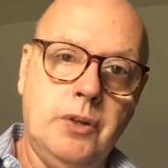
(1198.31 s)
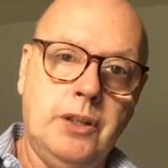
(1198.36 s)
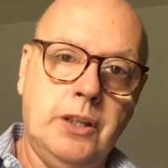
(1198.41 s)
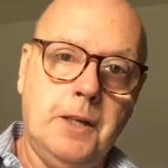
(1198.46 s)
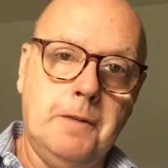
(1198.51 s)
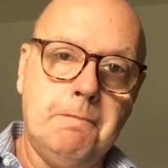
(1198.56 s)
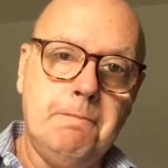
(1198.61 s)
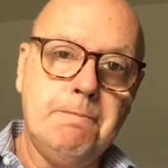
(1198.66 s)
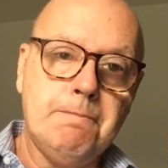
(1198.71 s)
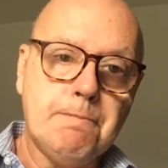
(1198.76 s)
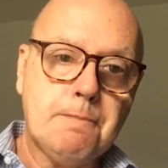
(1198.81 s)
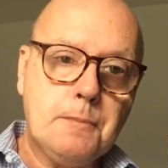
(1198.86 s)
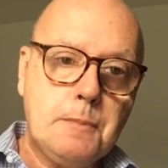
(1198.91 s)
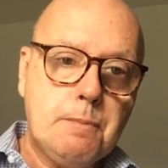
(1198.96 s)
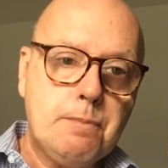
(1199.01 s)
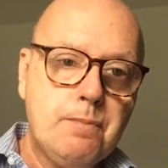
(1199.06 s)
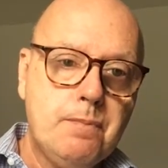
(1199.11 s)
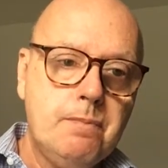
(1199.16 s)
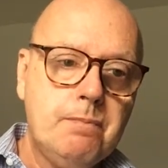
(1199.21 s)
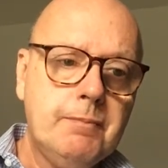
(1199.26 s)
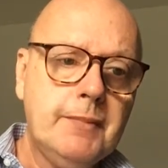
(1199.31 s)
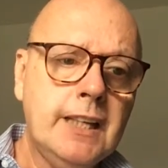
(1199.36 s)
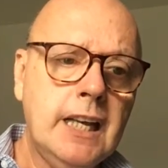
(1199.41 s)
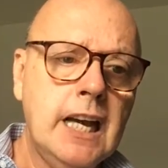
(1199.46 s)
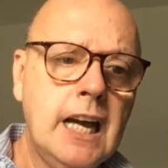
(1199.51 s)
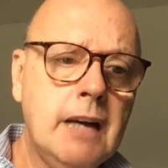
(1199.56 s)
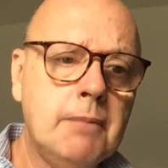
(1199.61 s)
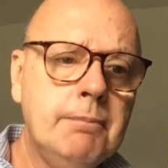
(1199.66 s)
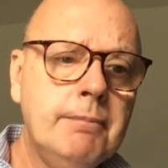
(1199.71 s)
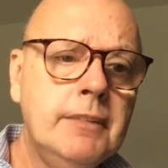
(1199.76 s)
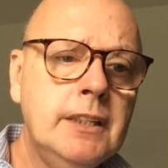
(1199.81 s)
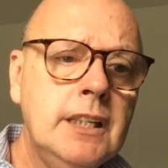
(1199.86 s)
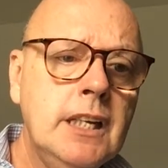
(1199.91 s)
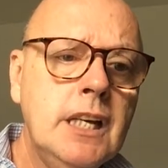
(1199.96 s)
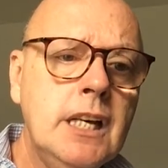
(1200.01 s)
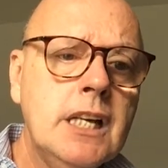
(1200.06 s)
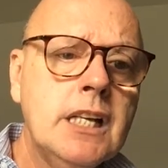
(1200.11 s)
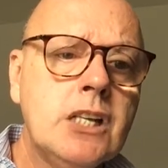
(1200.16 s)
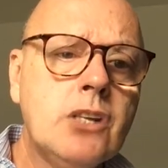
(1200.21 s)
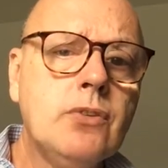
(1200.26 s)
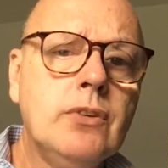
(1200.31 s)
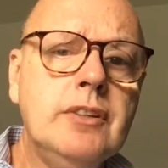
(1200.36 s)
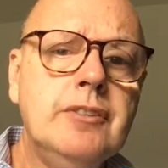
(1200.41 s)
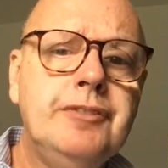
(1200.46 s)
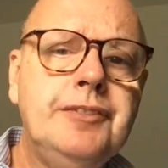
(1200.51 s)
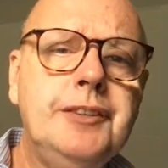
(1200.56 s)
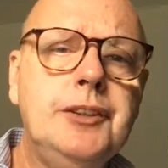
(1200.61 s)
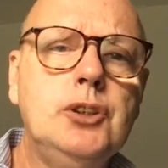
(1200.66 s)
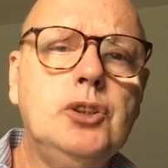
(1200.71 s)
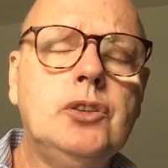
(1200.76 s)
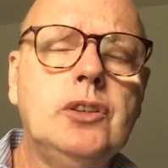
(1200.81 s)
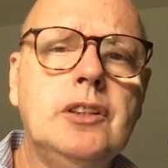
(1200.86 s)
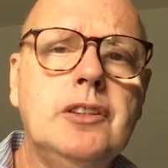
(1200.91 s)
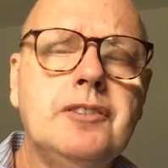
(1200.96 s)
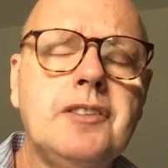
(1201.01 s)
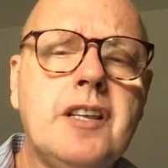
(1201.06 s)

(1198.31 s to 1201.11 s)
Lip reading: them. So in future, if